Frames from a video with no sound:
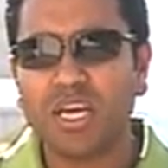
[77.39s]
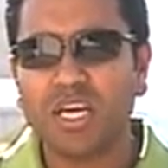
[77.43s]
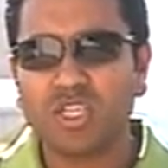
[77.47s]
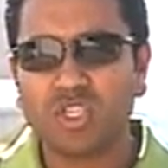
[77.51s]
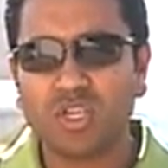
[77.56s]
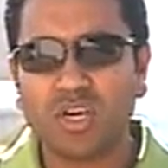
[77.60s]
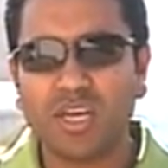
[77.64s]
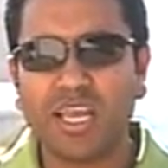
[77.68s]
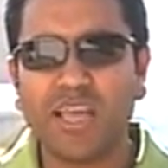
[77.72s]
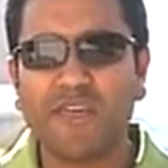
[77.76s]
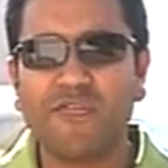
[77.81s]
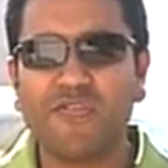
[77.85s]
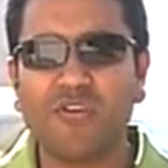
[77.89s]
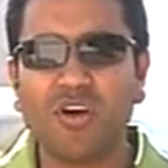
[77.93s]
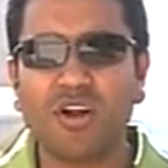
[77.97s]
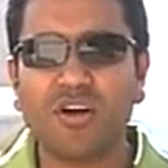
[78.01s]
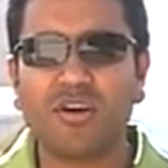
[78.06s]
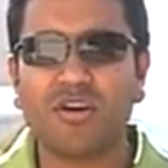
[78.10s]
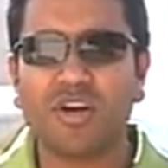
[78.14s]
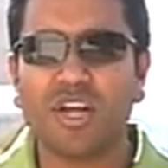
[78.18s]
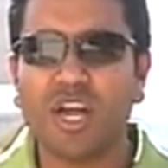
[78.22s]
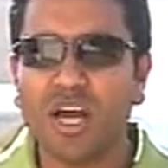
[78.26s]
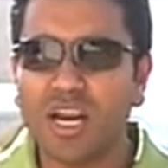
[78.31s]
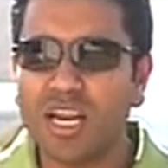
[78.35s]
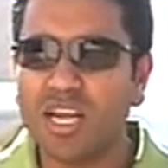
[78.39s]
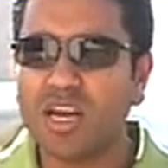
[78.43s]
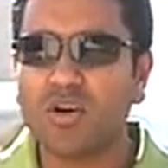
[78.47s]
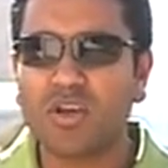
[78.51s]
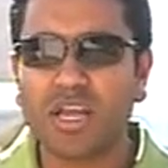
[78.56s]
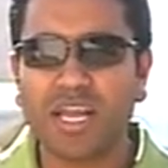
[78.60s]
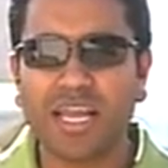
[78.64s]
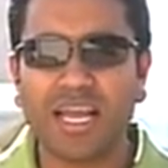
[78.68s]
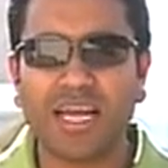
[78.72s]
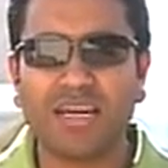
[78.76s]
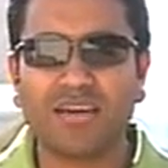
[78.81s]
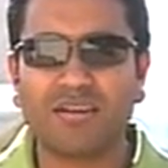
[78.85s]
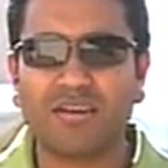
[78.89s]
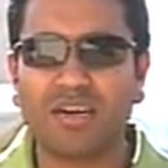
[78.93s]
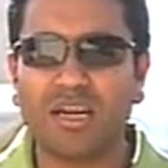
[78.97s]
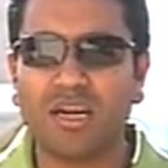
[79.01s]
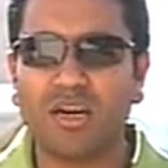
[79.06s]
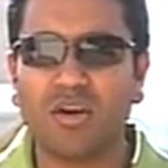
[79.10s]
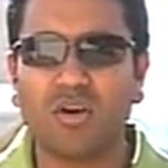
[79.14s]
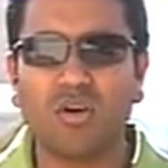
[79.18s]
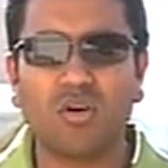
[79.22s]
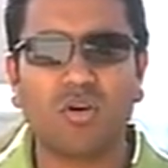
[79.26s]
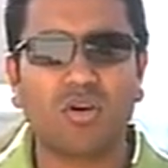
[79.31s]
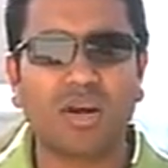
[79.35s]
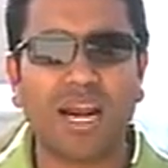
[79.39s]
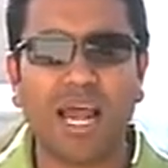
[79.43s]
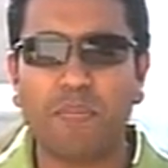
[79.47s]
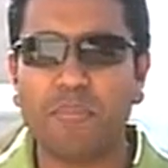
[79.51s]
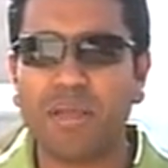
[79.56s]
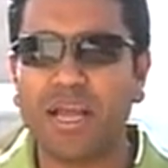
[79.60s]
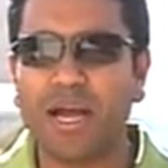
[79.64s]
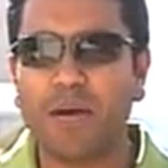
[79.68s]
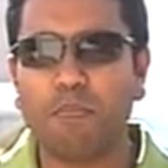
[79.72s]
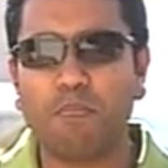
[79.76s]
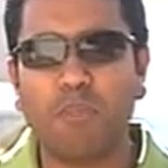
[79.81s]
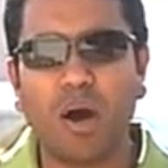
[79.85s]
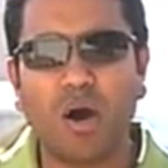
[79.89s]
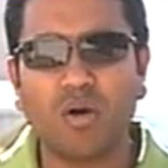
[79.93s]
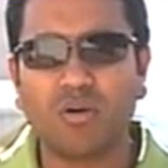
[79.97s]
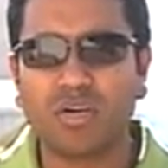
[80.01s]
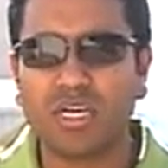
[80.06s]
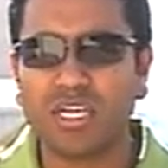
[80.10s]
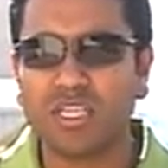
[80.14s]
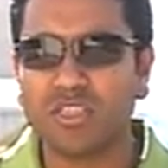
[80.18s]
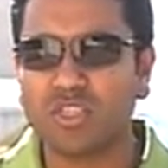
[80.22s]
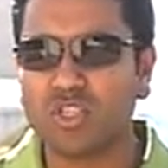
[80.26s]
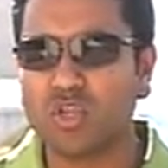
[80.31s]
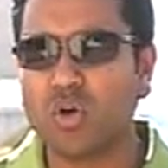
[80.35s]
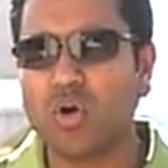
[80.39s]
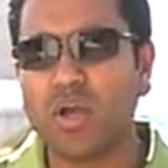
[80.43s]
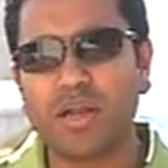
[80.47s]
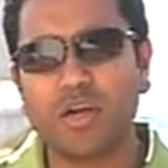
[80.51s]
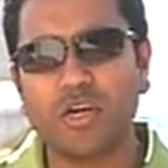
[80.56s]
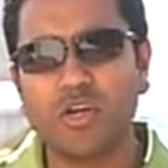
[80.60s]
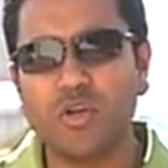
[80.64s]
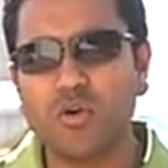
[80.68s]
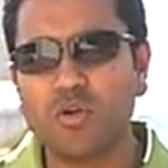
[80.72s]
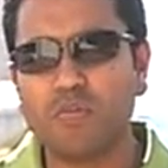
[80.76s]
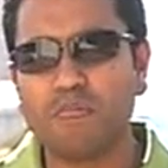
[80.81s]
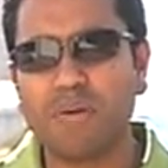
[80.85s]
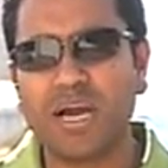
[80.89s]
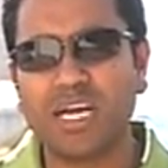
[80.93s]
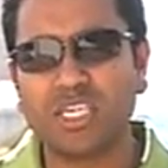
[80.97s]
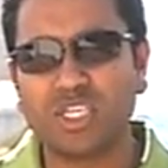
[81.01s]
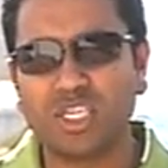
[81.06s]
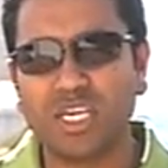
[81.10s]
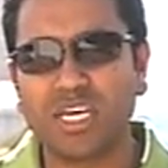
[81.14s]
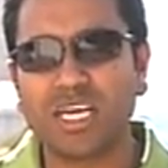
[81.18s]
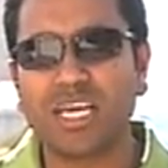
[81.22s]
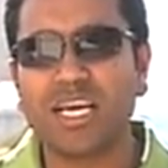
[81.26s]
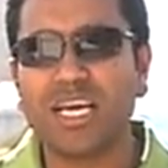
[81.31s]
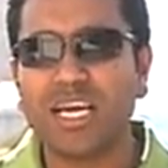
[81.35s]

So if you're really looking at climbing up mountains, going dune bashing,